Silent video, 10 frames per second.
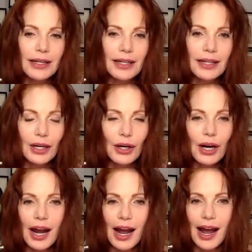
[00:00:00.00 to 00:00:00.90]
here?
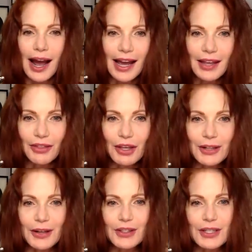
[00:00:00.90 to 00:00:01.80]
I think
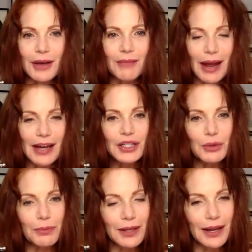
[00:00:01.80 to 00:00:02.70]
there's a master
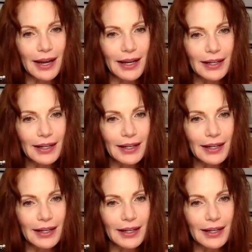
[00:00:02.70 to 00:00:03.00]
plan,